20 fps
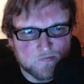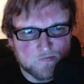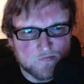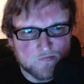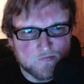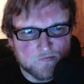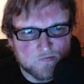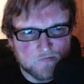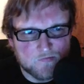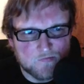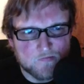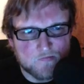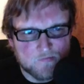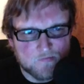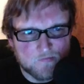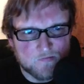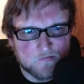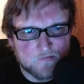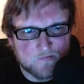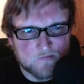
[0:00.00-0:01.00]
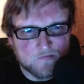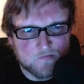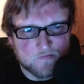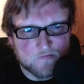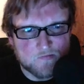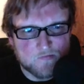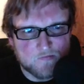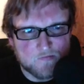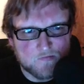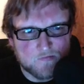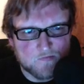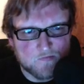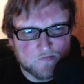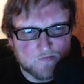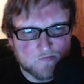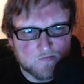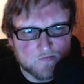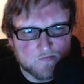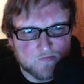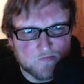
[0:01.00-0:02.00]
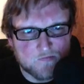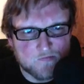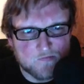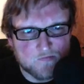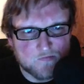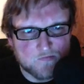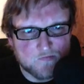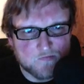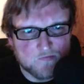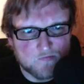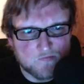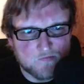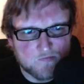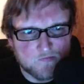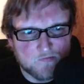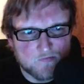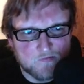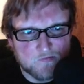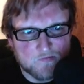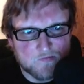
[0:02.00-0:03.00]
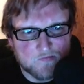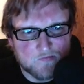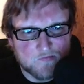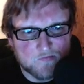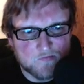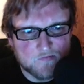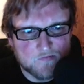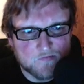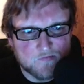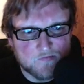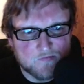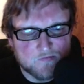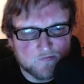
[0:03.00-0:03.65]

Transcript: [no speech]